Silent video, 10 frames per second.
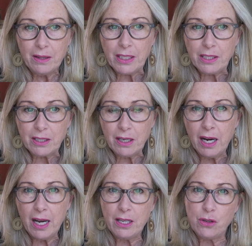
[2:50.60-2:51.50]
this
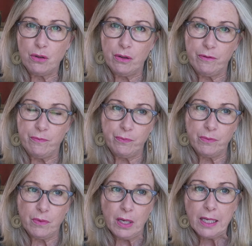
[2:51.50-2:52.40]
guy sort of
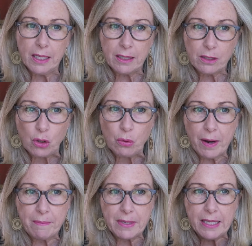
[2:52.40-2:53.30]
uh,
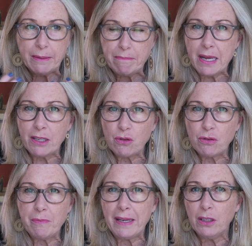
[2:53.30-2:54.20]
swept in and
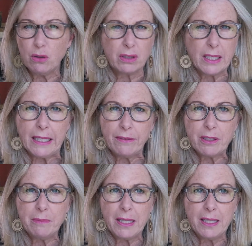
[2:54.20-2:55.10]
mentored me and looked
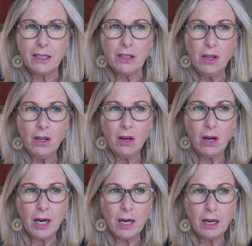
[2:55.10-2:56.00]
after me and
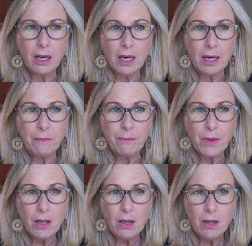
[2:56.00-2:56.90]
uh, um,
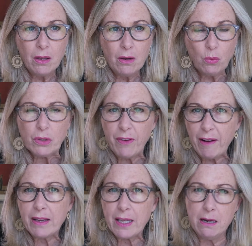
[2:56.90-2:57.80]
was
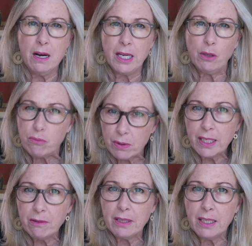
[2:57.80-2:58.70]
very kind,
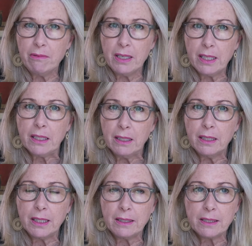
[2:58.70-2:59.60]
really, really, really
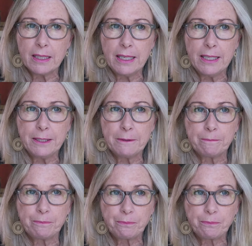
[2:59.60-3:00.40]
kind. And